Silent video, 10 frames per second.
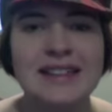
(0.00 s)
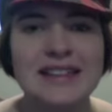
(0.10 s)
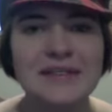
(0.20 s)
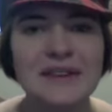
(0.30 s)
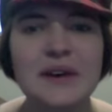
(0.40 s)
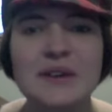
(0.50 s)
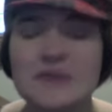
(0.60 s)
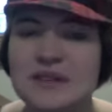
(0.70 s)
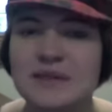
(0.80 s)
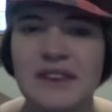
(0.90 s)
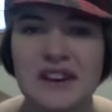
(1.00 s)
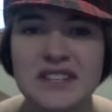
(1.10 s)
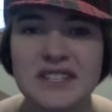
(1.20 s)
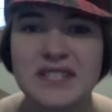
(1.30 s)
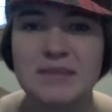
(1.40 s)
This video is going to be
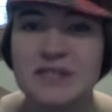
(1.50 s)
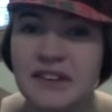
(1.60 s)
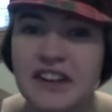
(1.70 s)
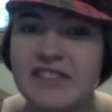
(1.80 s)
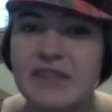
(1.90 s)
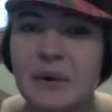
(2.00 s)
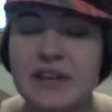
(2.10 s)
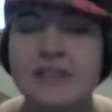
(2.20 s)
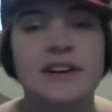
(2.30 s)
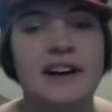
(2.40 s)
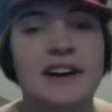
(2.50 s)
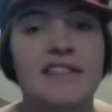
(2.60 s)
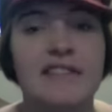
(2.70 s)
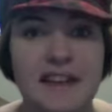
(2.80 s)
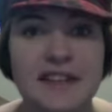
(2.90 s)
very specifically focused on
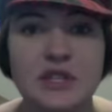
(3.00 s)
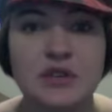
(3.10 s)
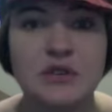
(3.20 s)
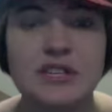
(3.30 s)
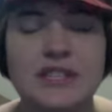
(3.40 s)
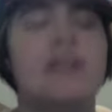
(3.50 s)
face tools.